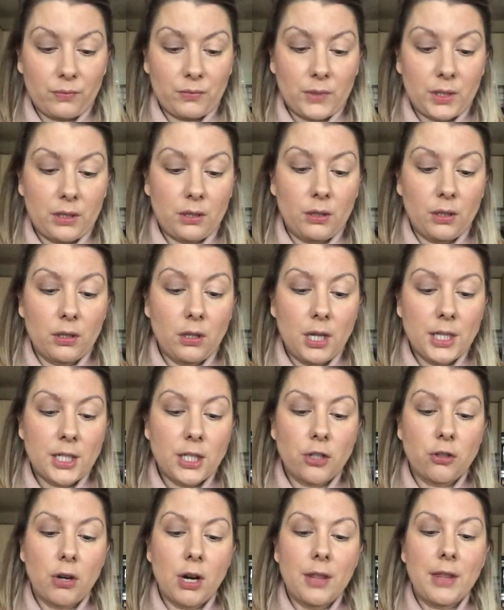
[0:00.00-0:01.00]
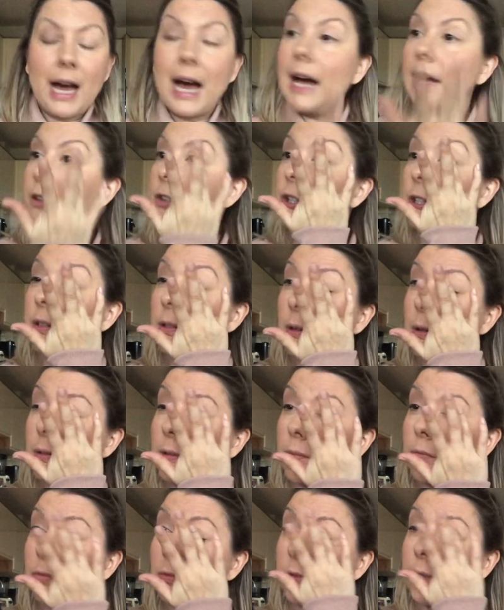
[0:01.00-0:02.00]
So I'd like to try that, and she's got
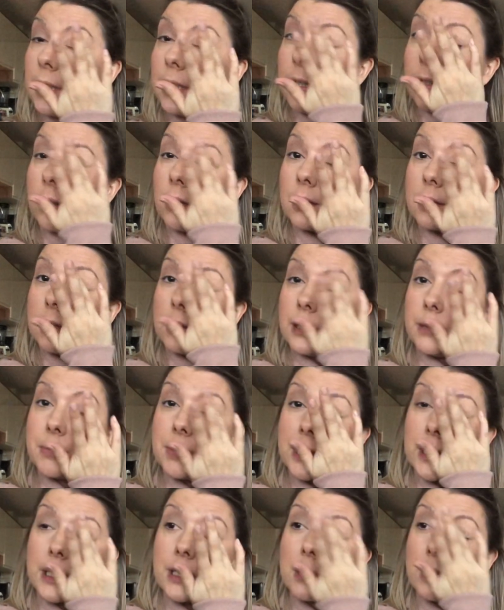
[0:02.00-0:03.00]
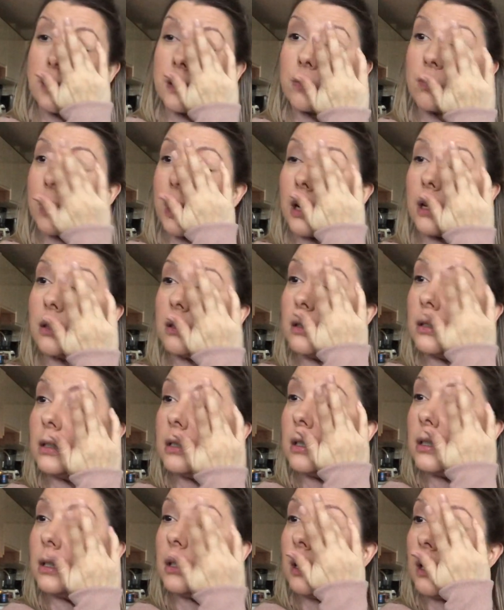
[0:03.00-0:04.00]
some really nice lipsticks as well,
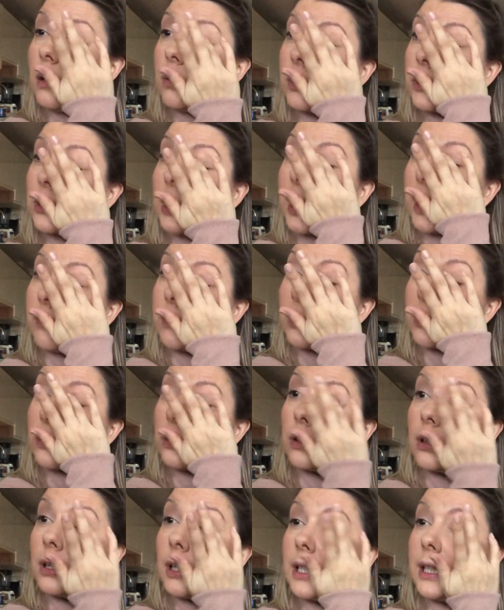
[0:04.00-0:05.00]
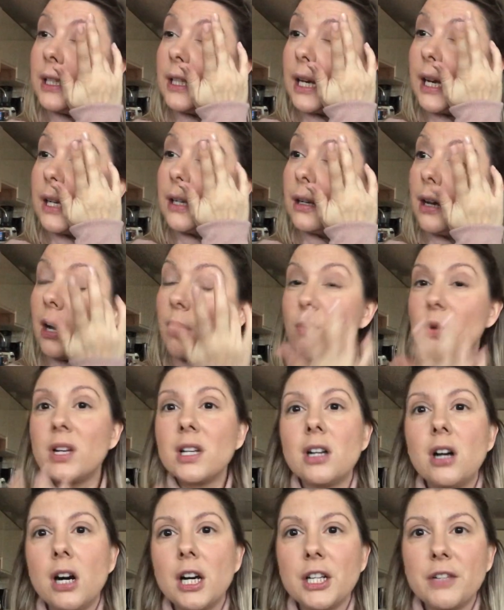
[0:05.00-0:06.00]
which I haven't tried, and I want to
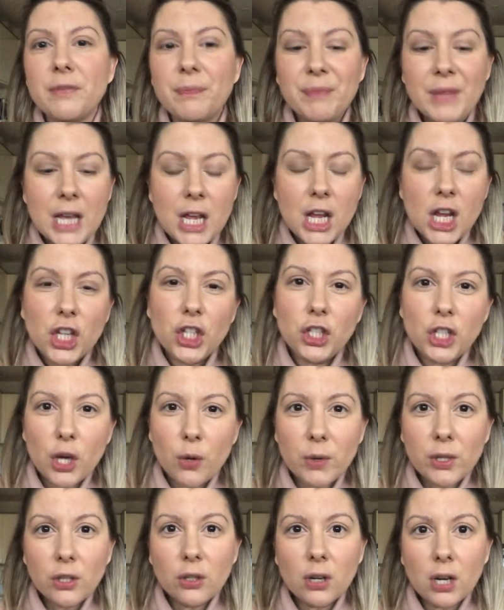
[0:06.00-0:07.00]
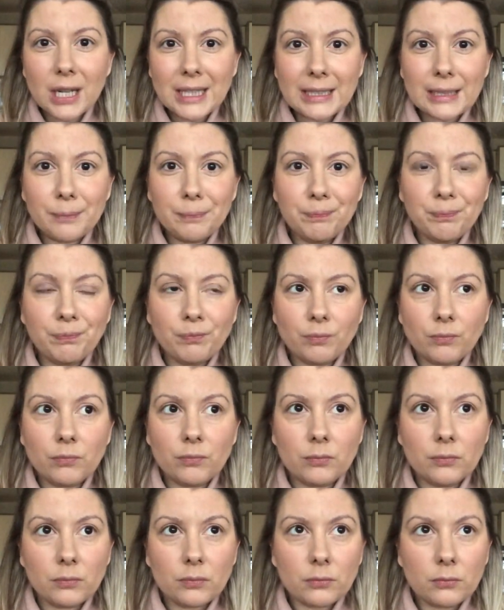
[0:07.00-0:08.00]
kind of, you know, when you're like,
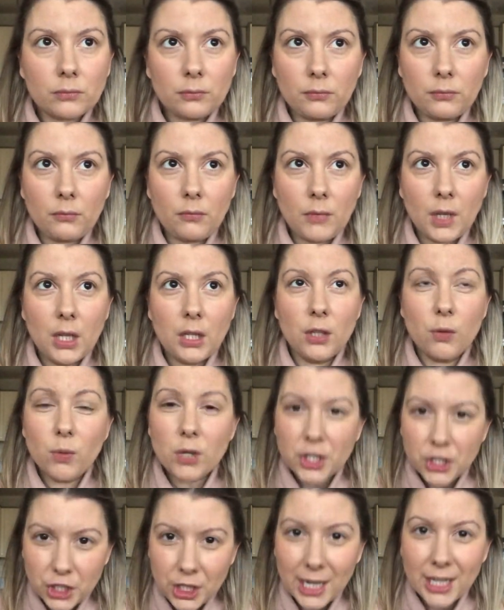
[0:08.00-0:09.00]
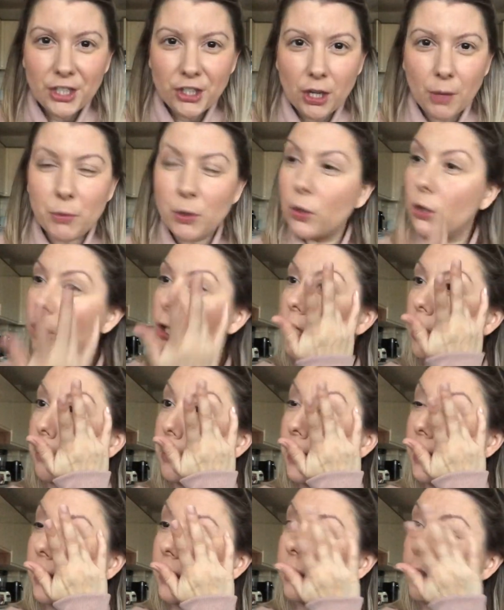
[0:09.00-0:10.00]
you want to change up your look a
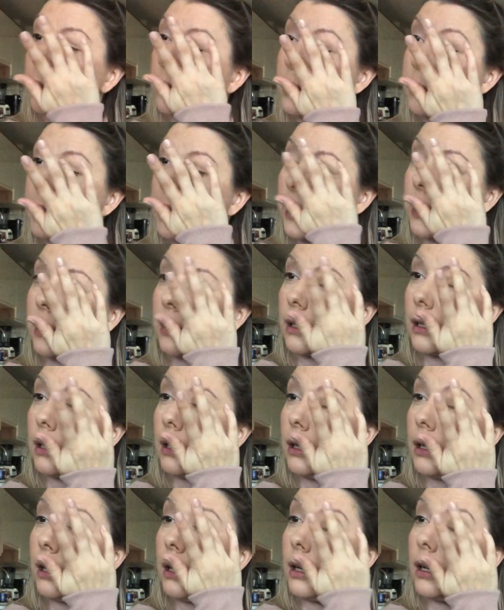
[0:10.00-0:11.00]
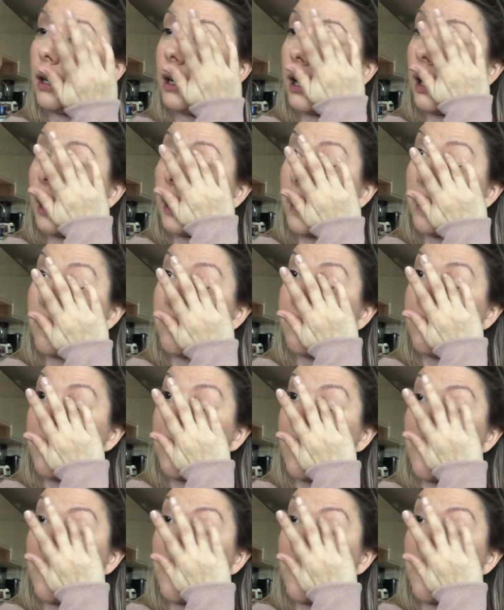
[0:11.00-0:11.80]
bit, you know what I mean? Don't